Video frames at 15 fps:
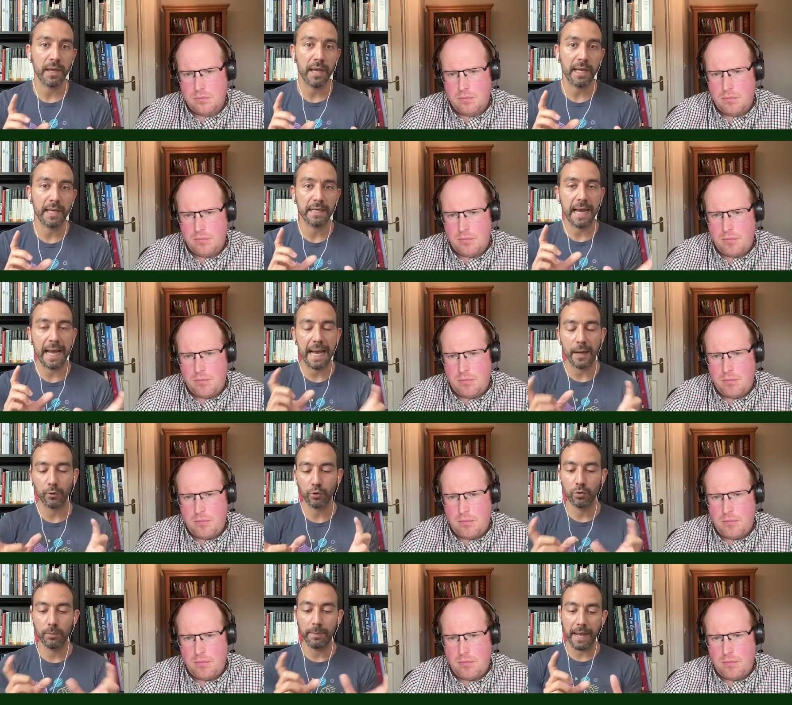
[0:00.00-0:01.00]
Speaker 1: and how
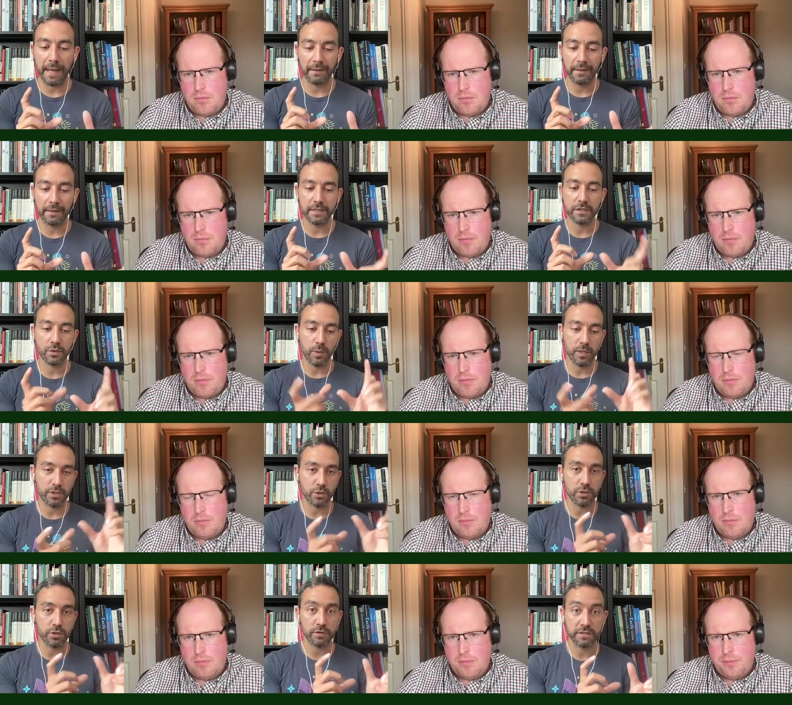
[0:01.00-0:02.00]
to balance
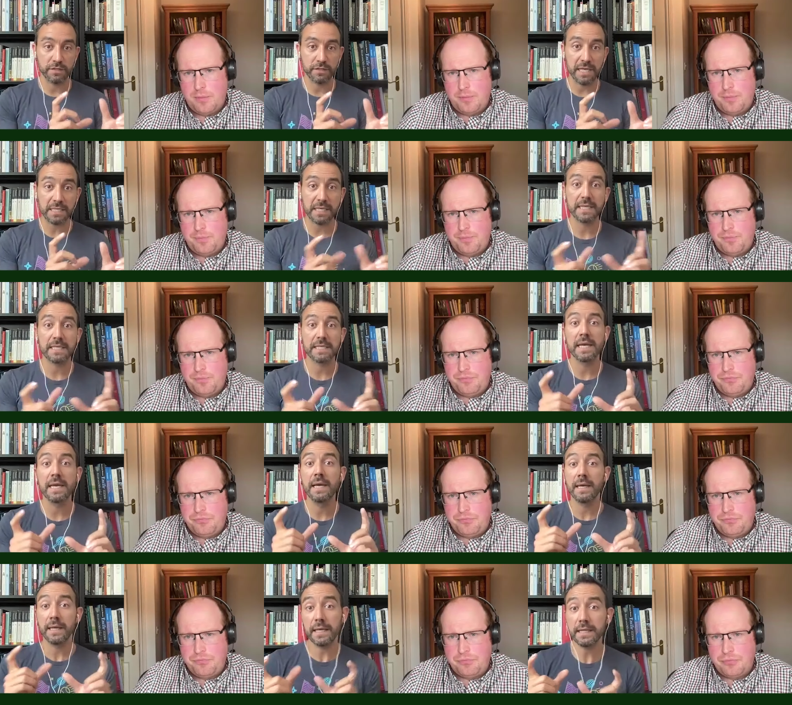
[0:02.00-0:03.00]
questions of sentience
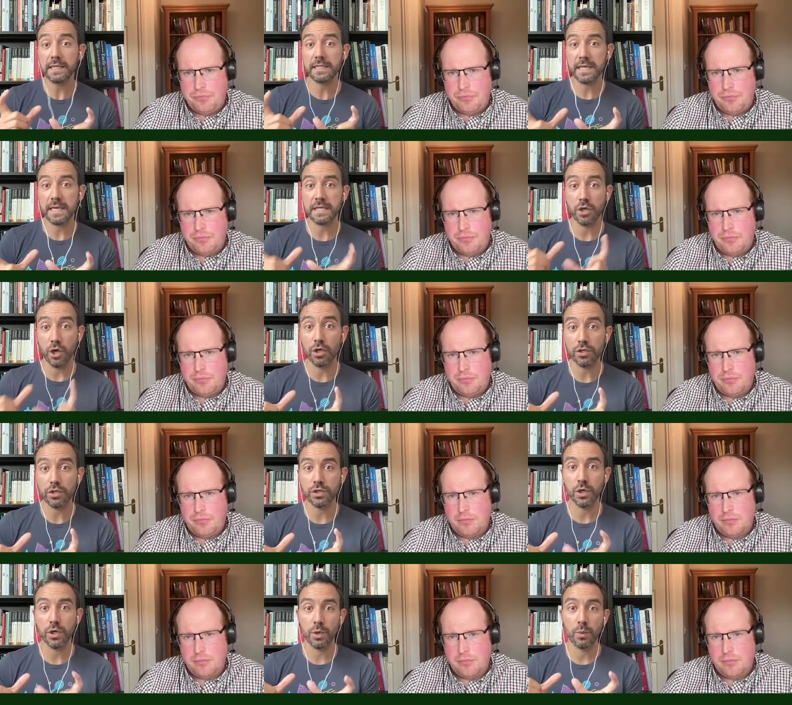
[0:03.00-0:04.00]
in this case
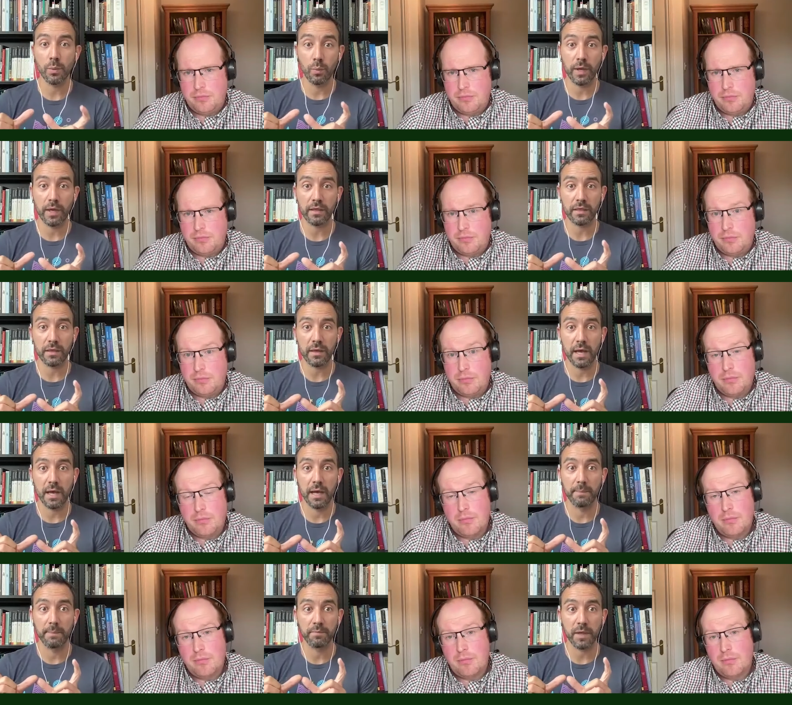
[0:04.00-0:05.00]
also with
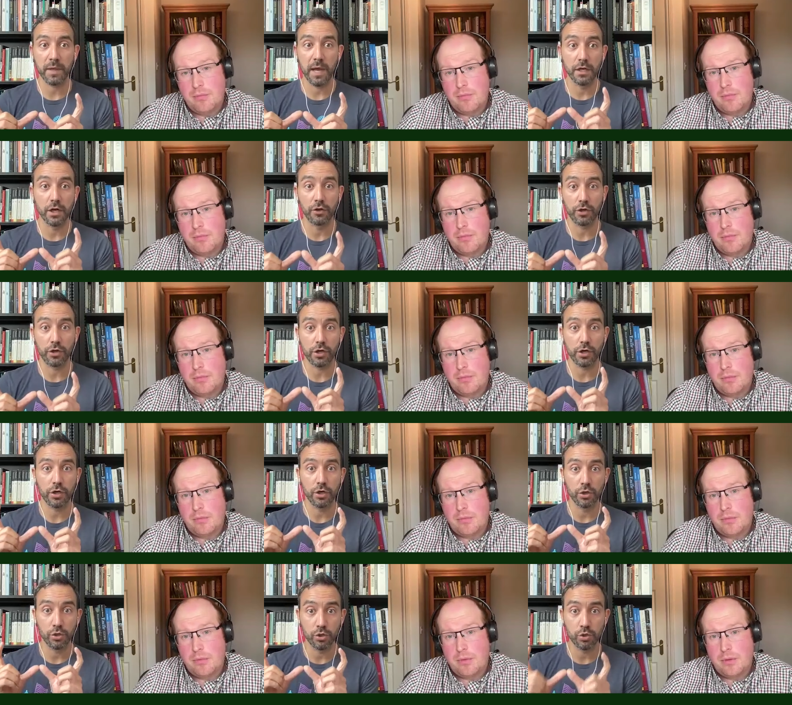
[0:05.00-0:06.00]
um, another
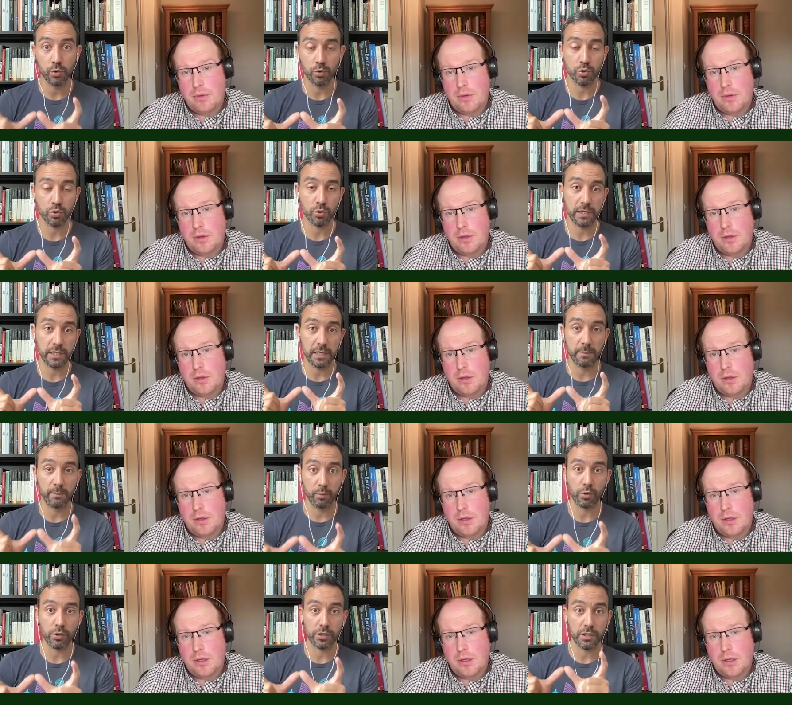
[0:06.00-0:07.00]
socially
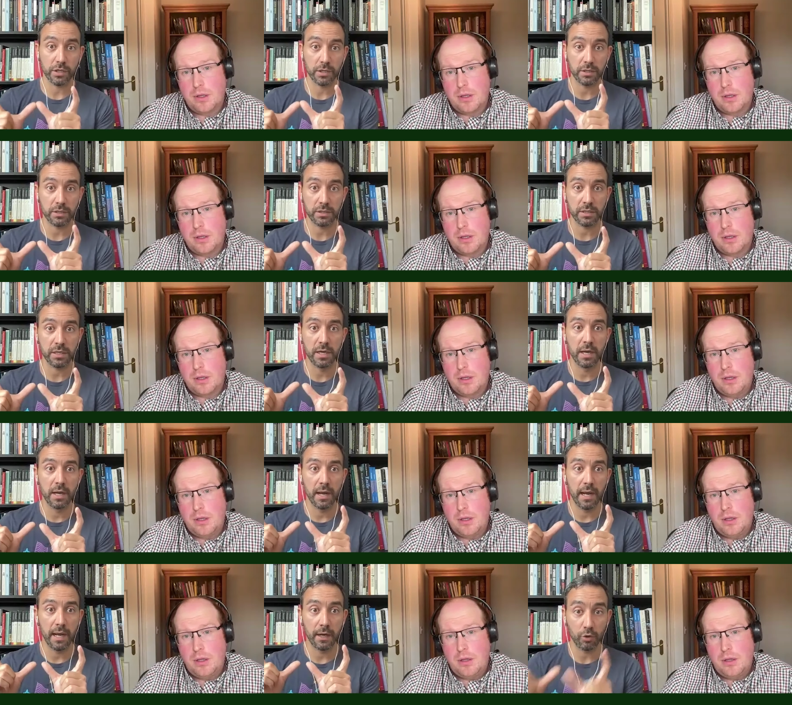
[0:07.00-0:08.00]
important
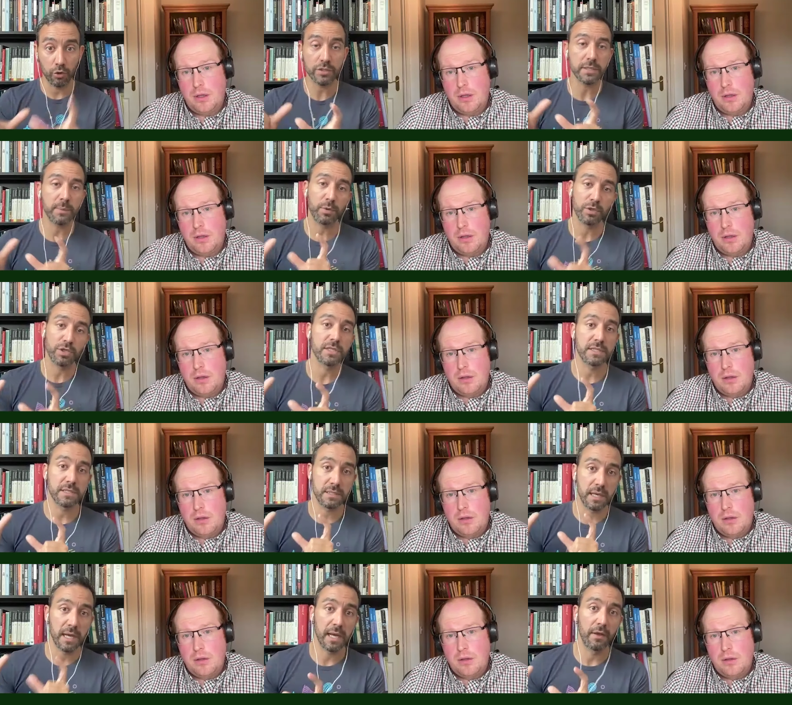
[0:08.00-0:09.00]
uh, concept which
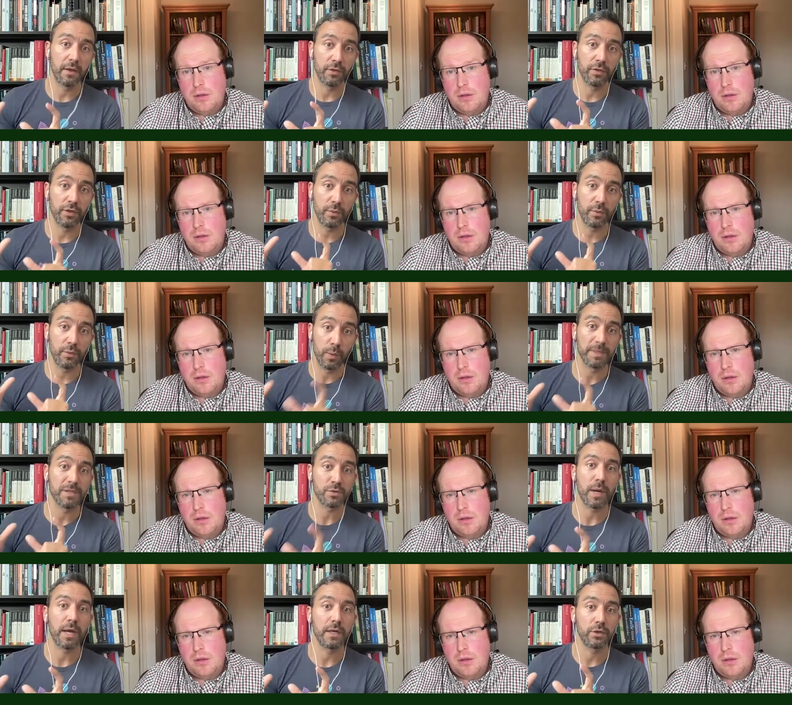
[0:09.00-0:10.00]
is uh, the
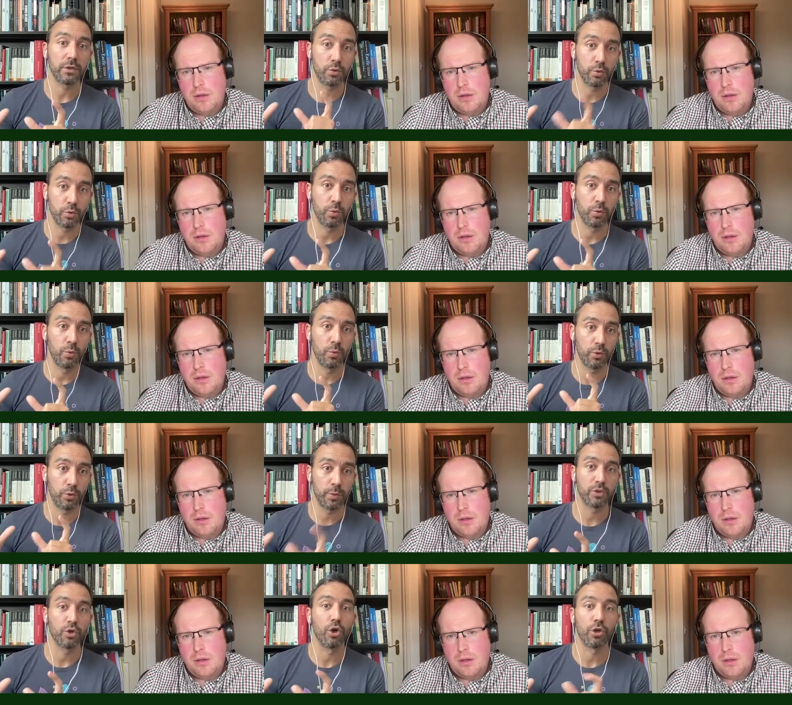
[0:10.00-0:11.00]
women's right to
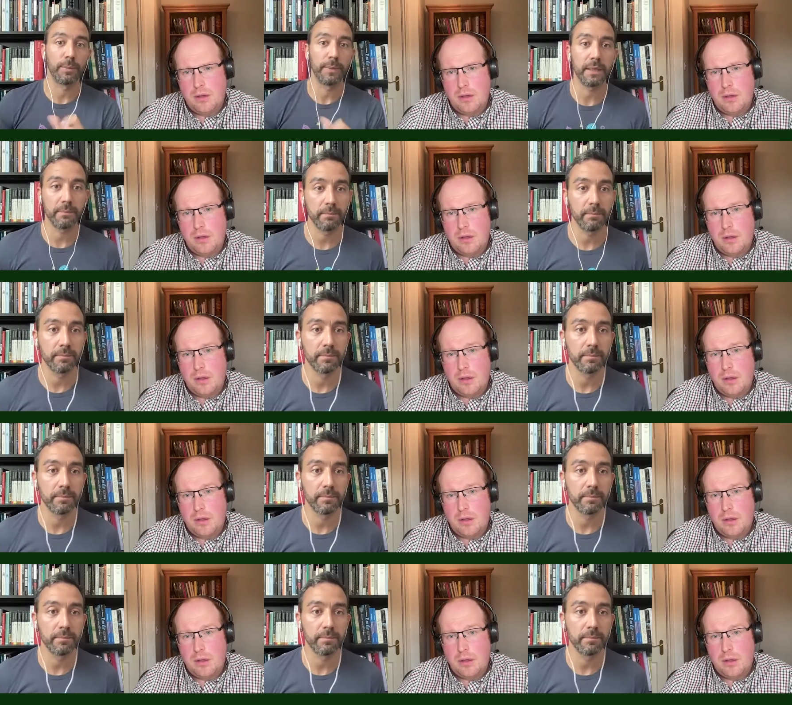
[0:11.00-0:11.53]
to autonomy